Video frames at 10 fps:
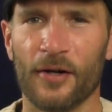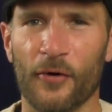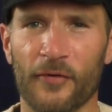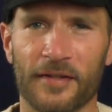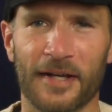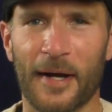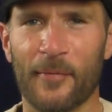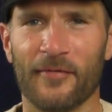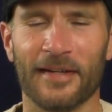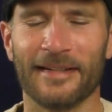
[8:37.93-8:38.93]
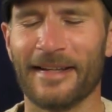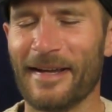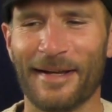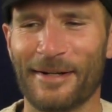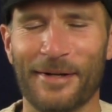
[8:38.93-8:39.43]
over the top of it.
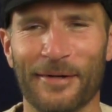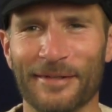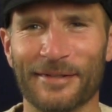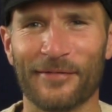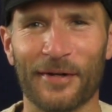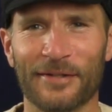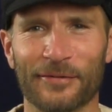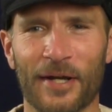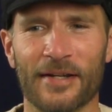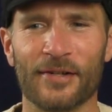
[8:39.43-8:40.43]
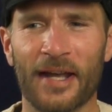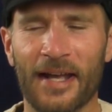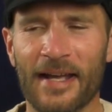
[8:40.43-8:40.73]
I don't know, it's just very strange.